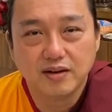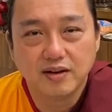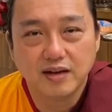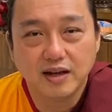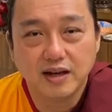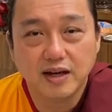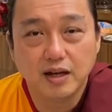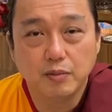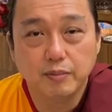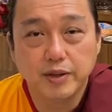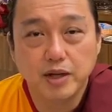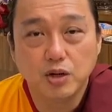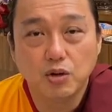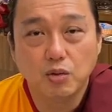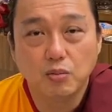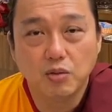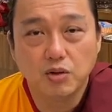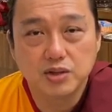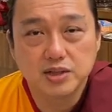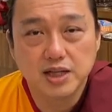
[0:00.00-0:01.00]
and there'll be no
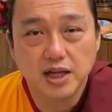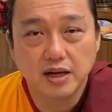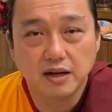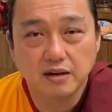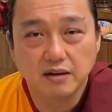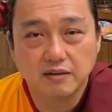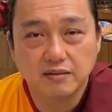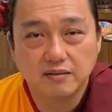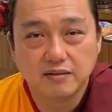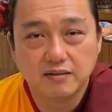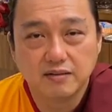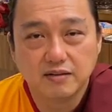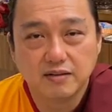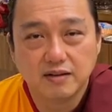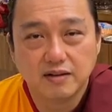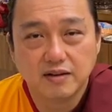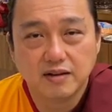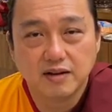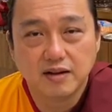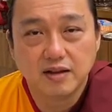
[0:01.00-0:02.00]
more sun.
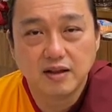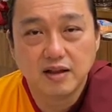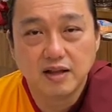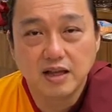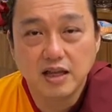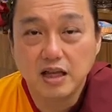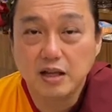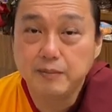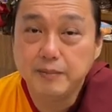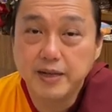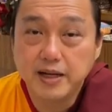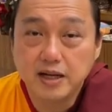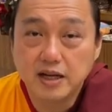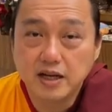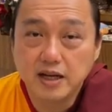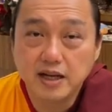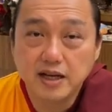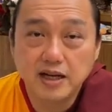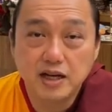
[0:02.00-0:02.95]
Immediately